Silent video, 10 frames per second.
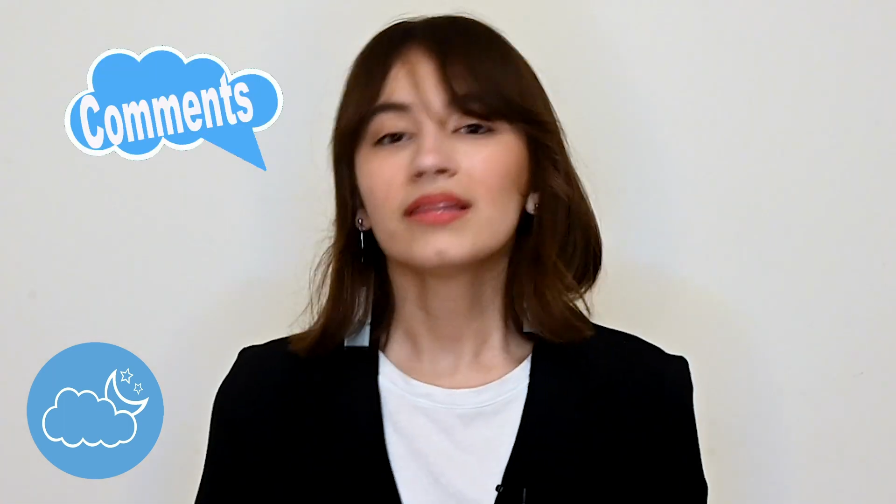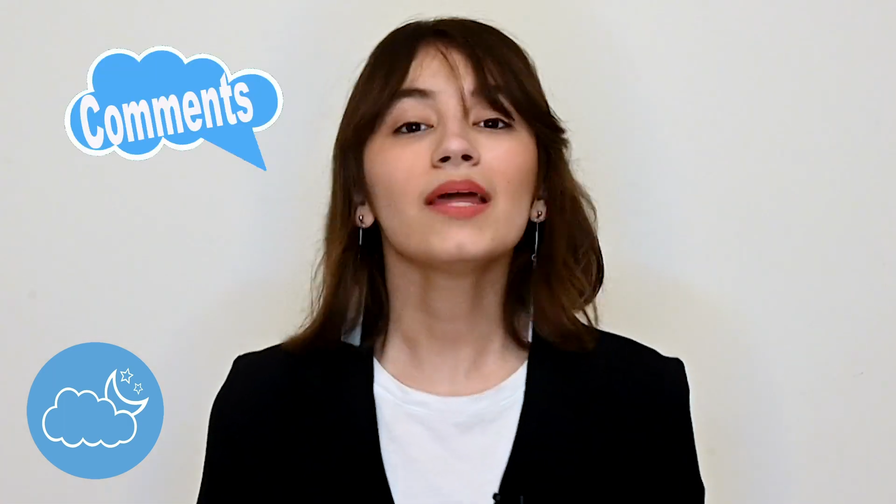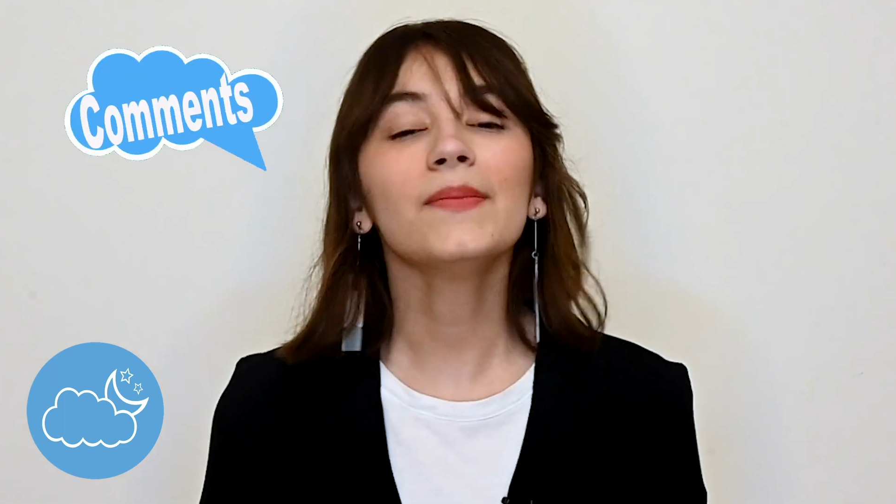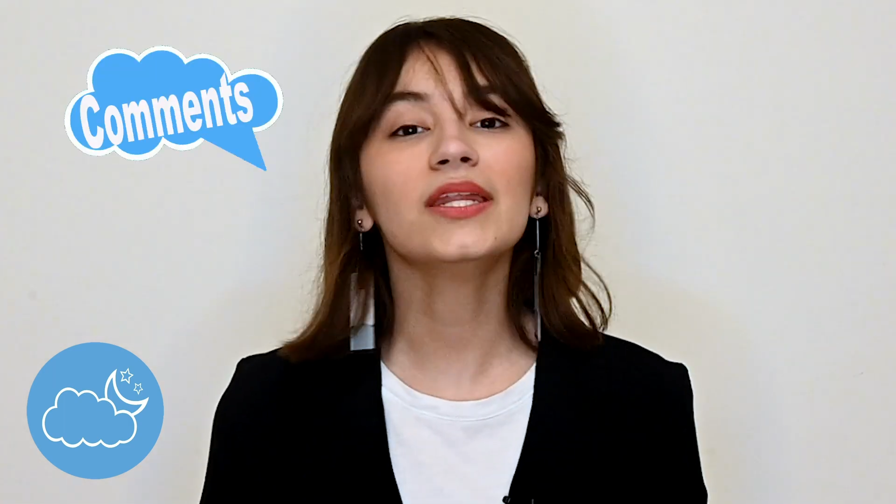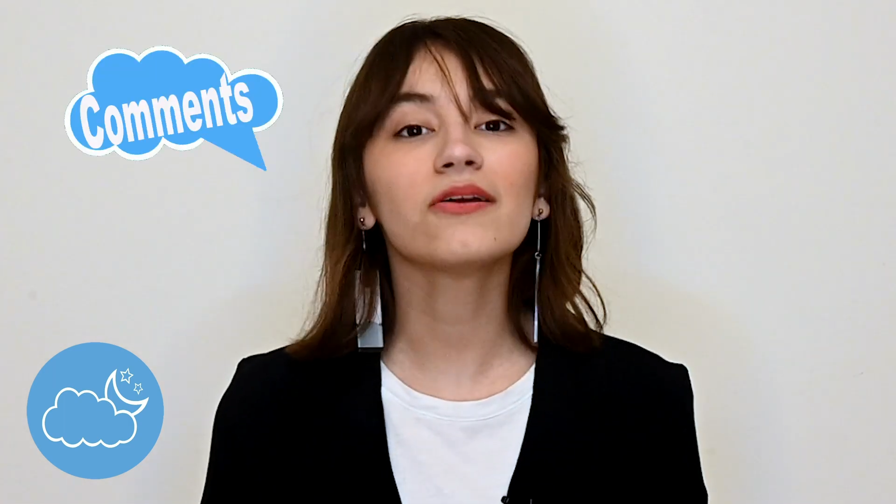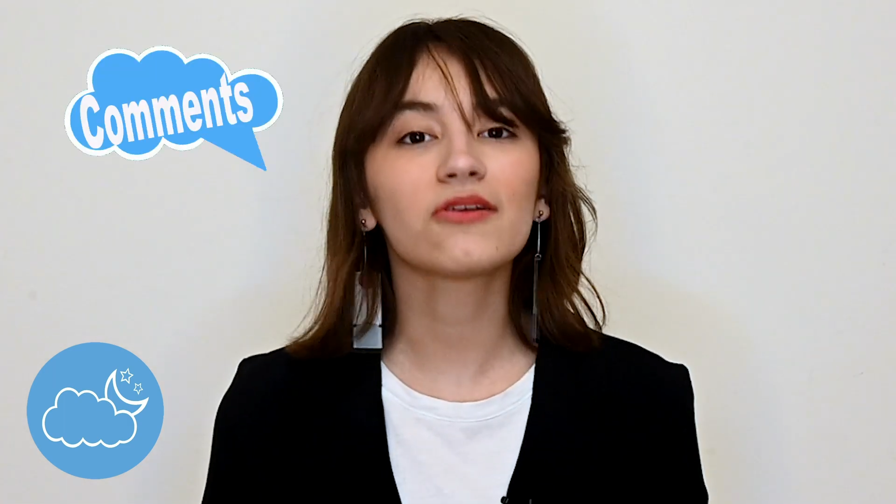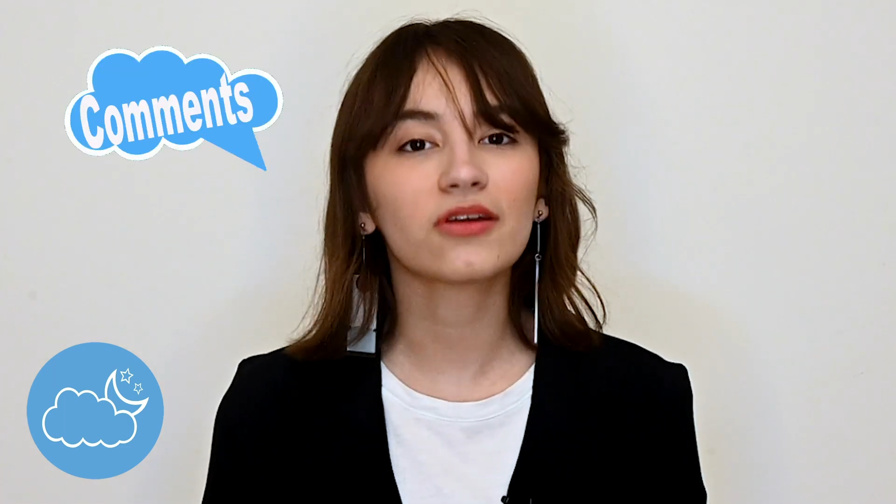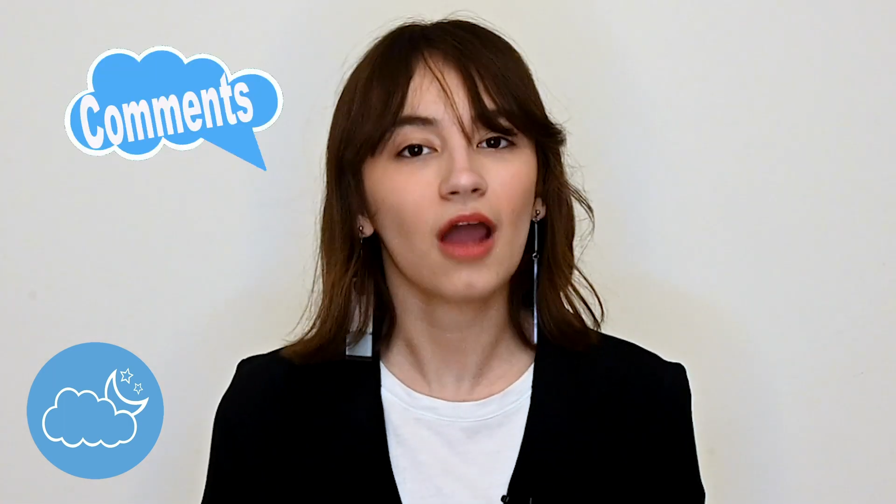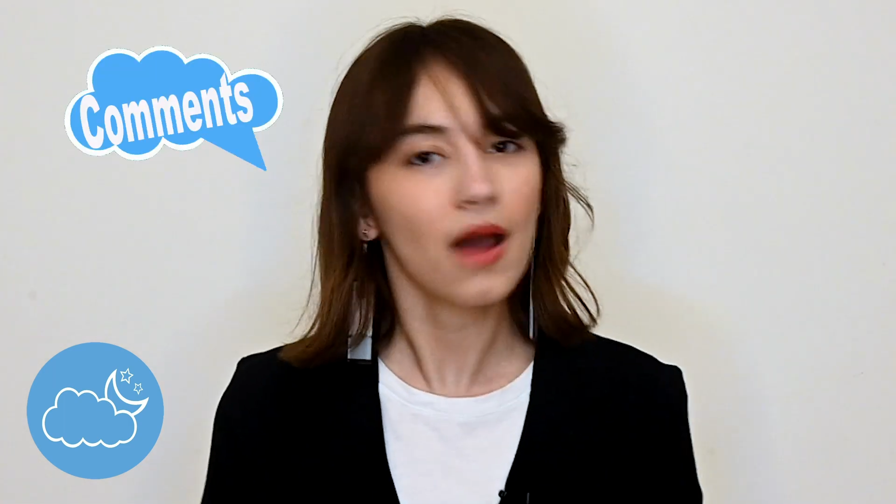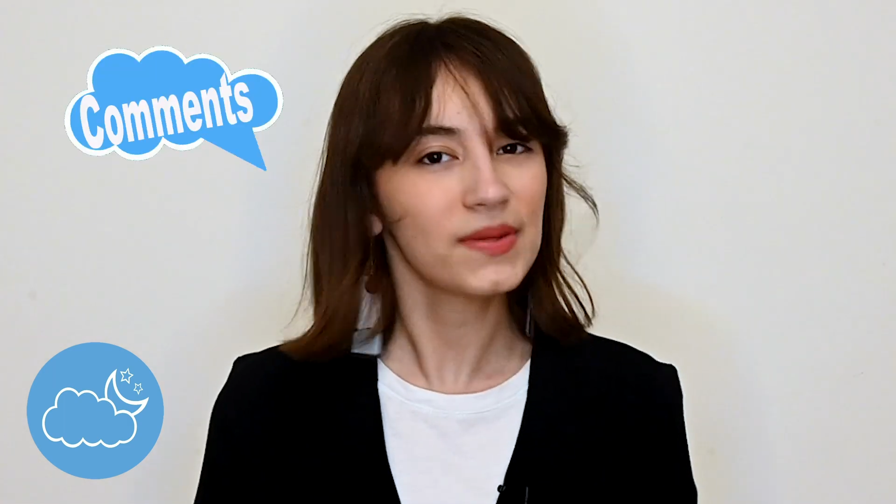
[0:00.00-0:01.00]
Let me know your
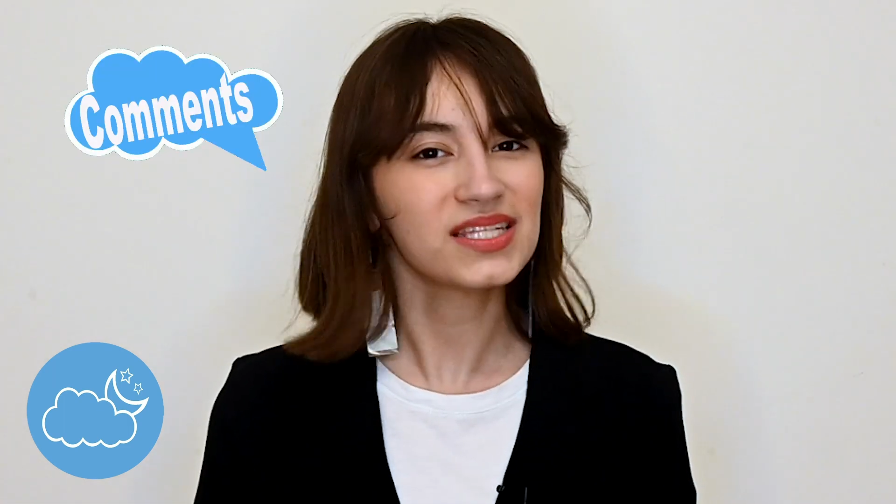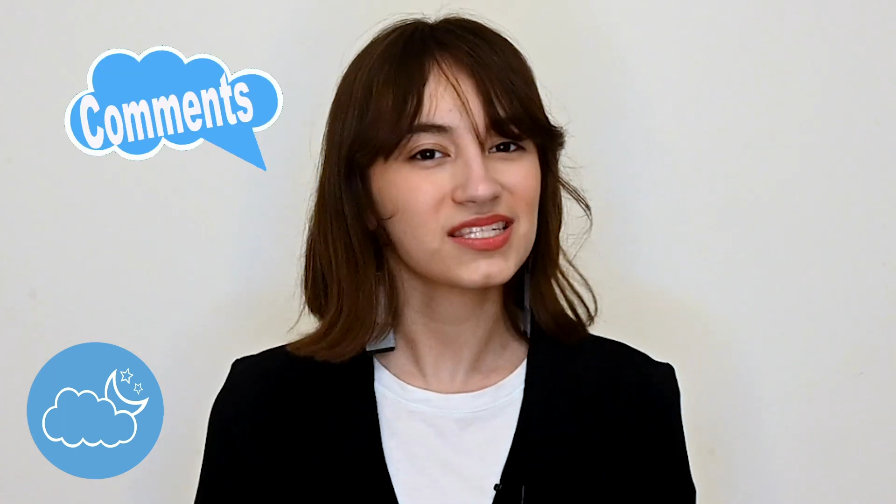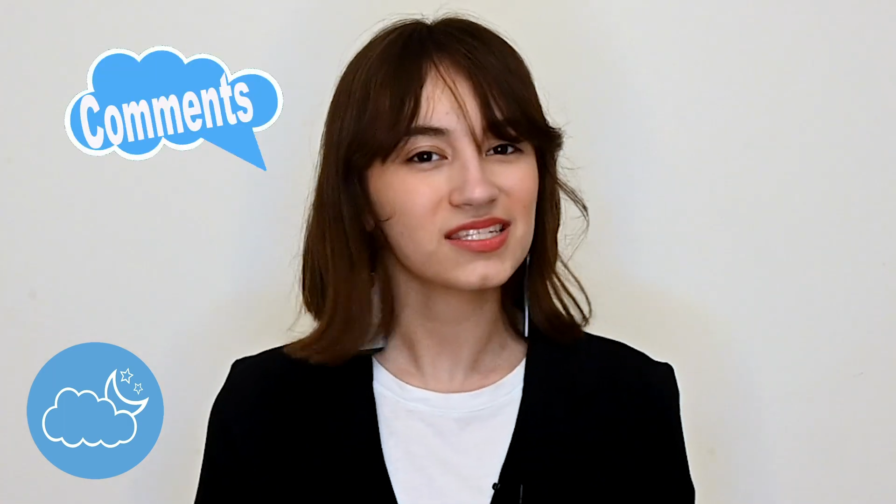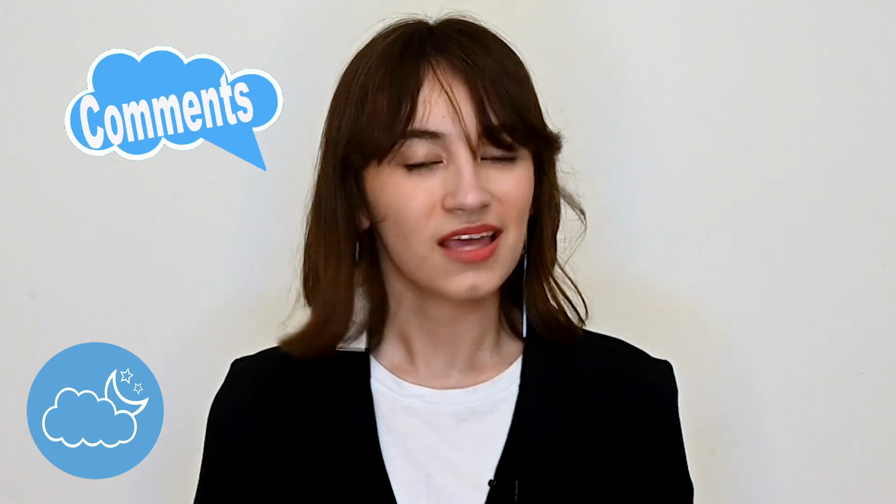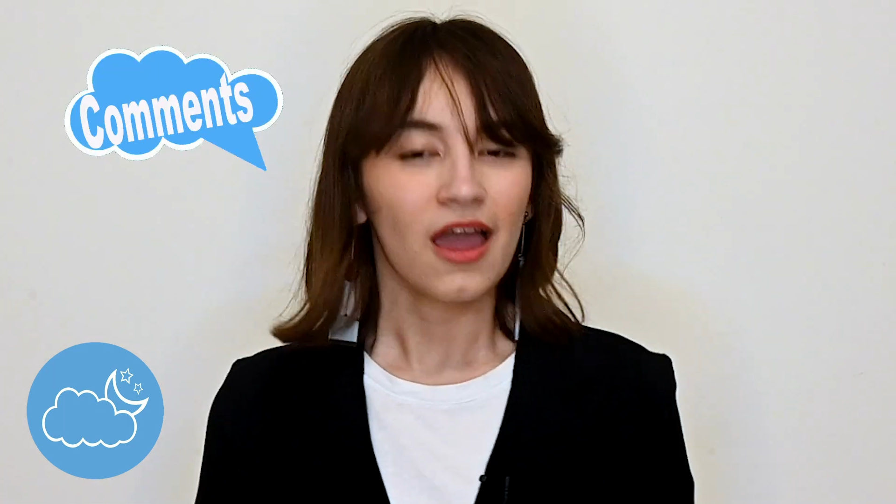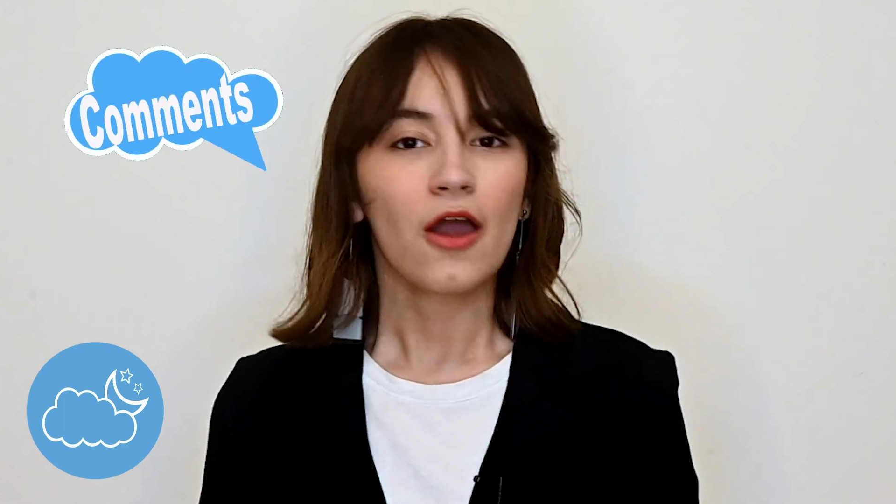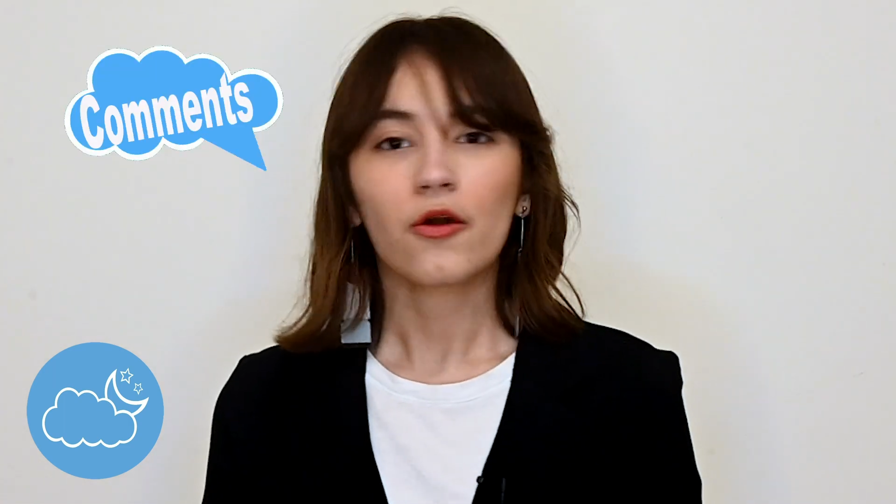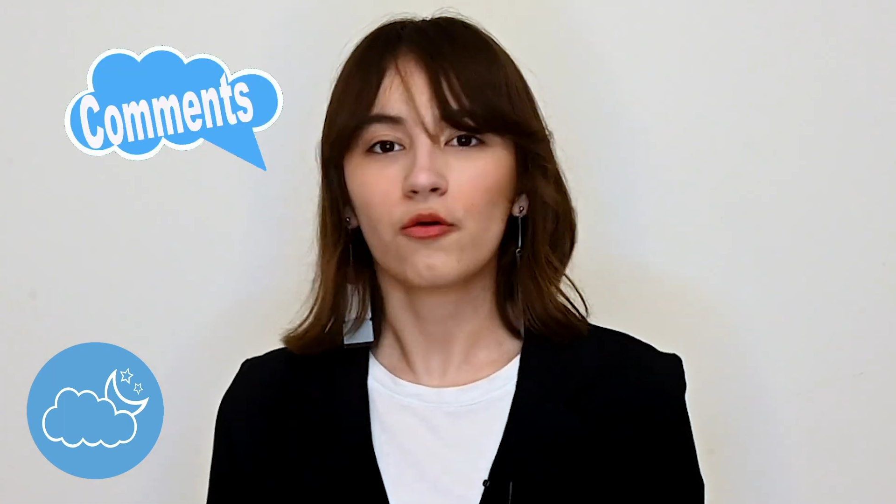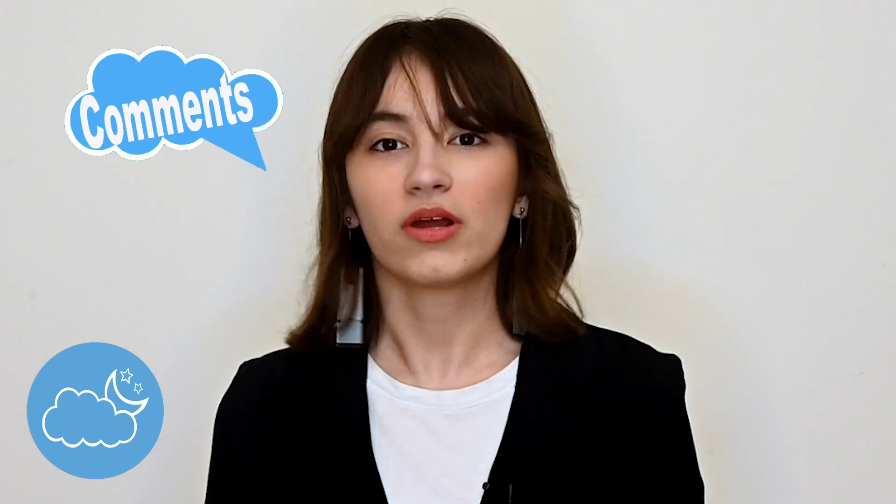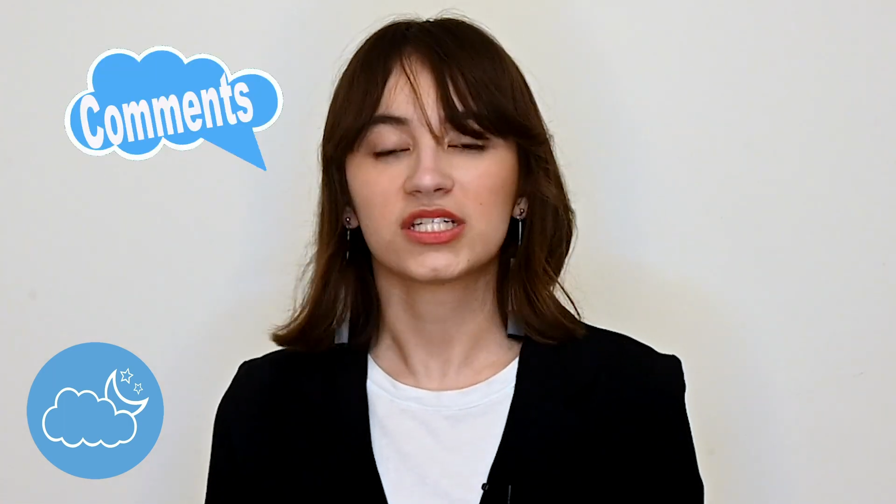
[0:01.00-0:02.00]
comments,
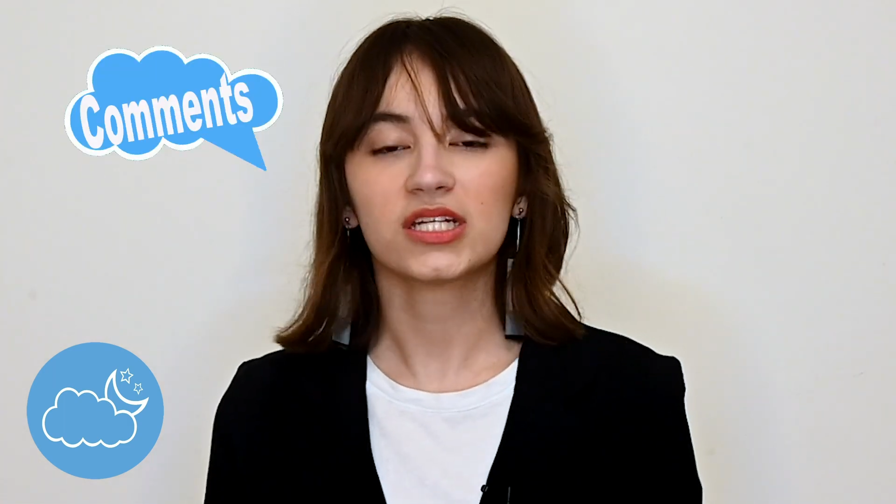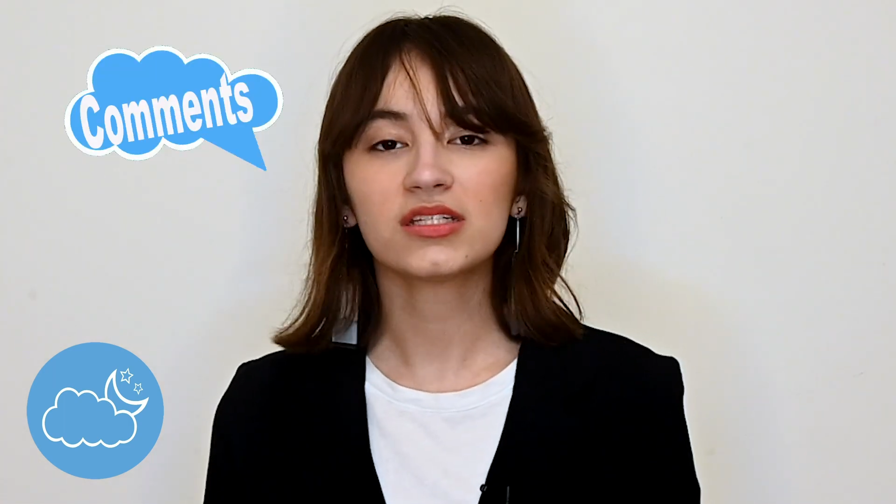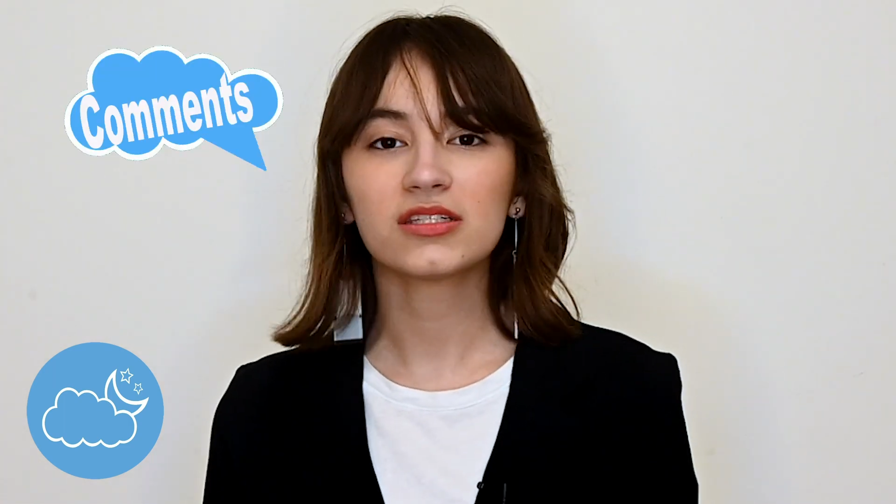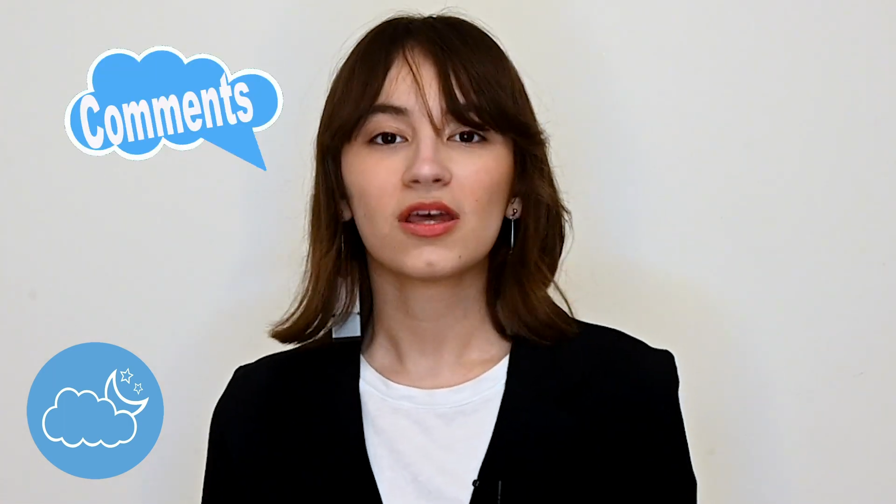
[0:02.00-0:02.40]
questions,